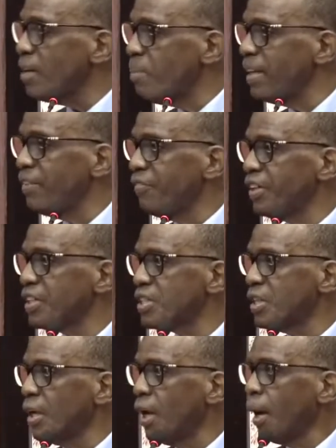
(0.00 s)
benefits,
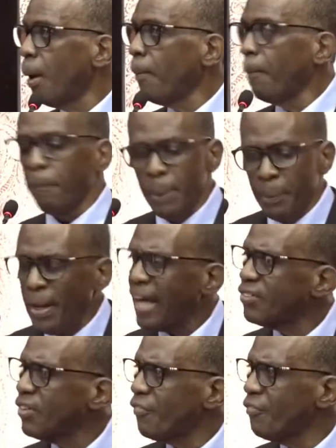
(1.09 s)
people are
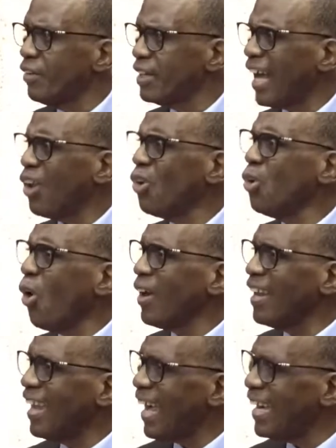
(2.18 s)
suffering. There are long
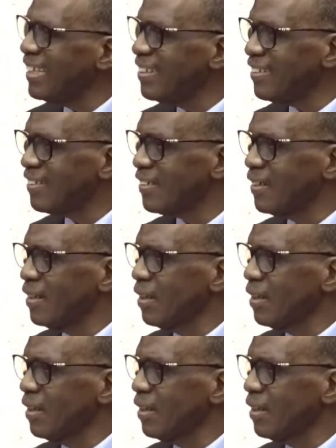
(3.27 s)
lines.